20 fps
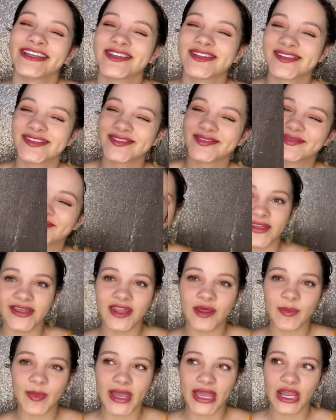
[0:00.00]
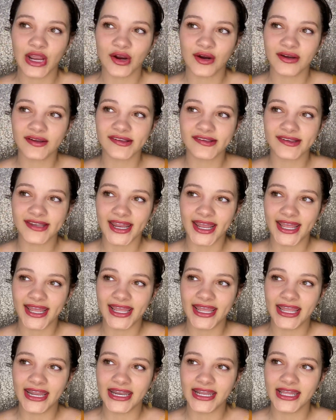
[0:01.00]
I would say that my hair
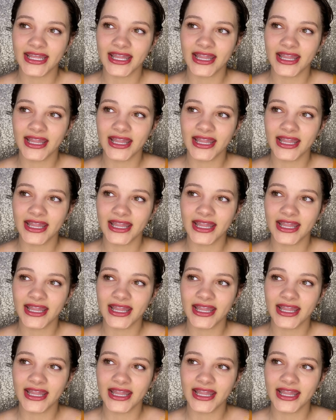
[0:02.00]
stayed